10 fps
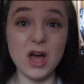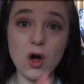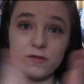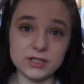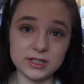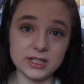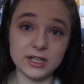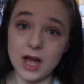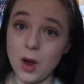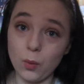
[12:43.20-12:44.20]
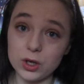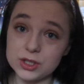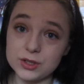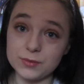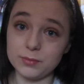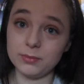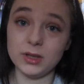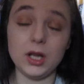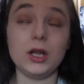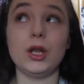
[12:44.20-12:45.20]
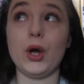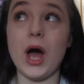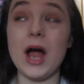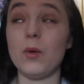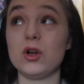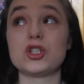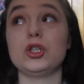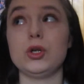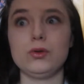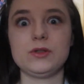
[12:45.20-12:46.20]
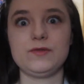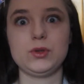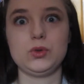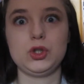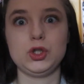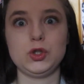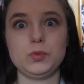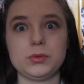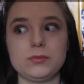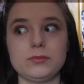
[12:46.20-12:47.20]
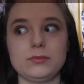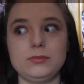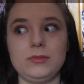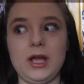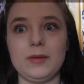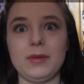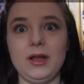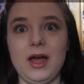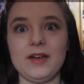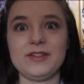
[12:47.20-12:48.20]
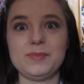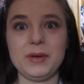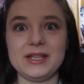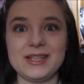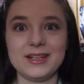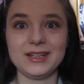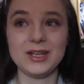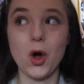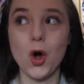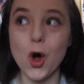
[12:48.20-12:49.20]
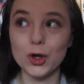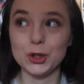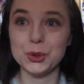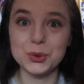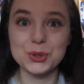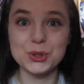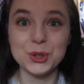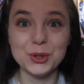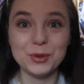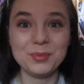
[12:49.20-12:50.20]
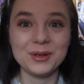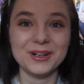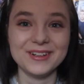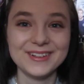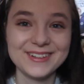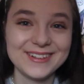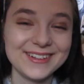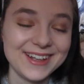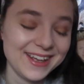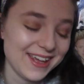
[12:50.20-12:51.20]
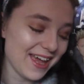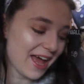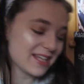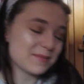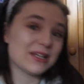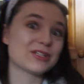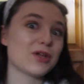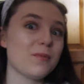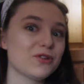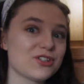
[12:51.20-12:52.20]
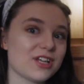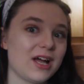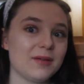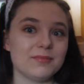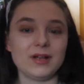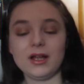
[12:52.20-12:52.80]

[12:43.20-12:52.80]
obviously I watch loads of YouTube. Like, my life's basically on YouTube. I spend so much time